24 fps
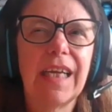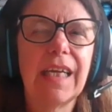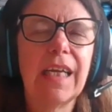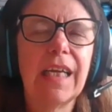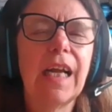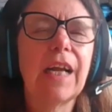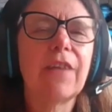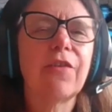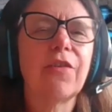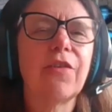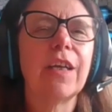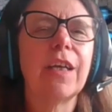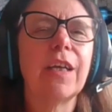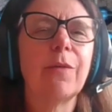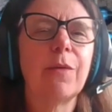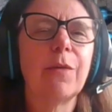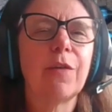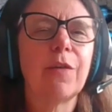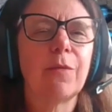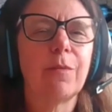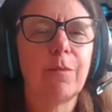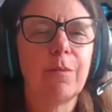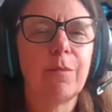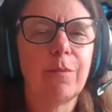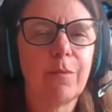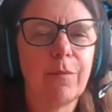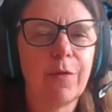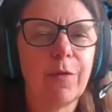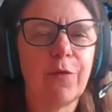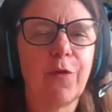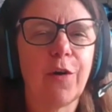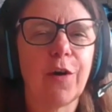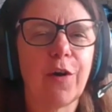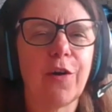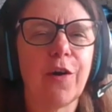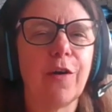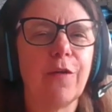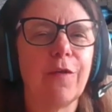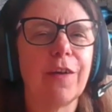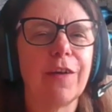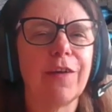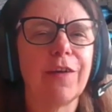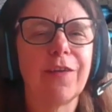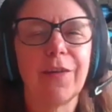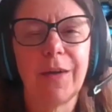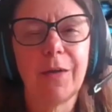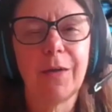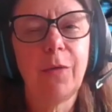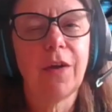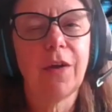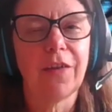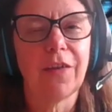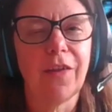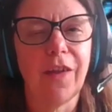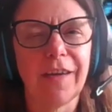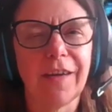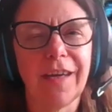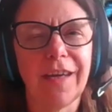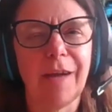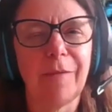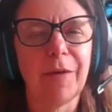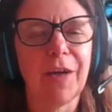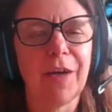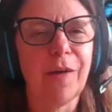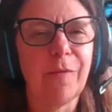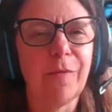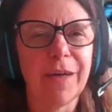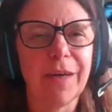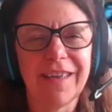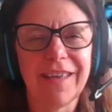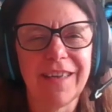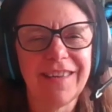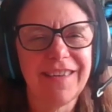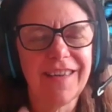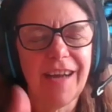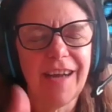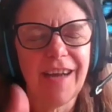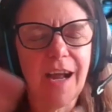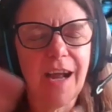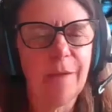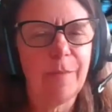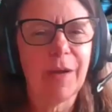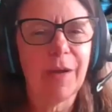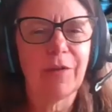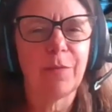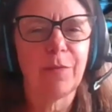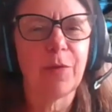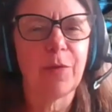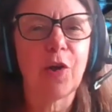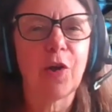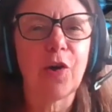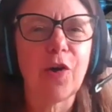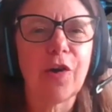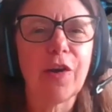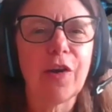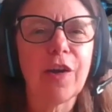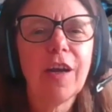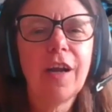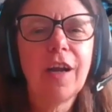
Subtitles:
Actually, it was before COVID, so it was a long time ago, but time has blurred.